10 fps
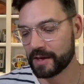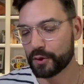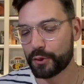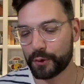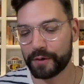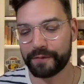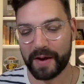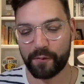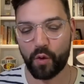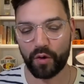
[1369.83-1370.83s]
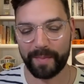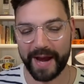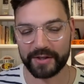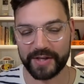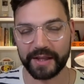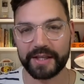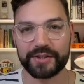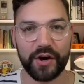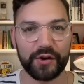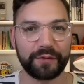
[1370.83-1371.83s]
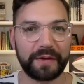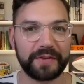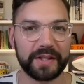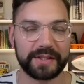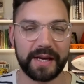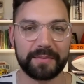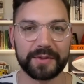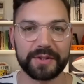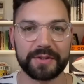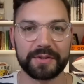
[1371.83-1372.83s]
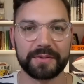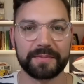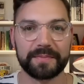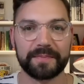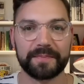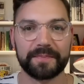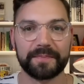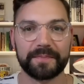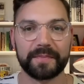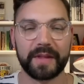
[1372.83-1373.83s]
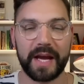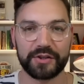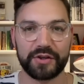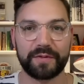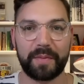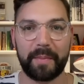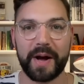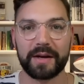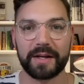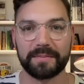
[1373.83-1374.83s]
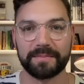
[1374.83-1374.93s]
35 quarterbacks had at least 150 attempts last year from the pocket.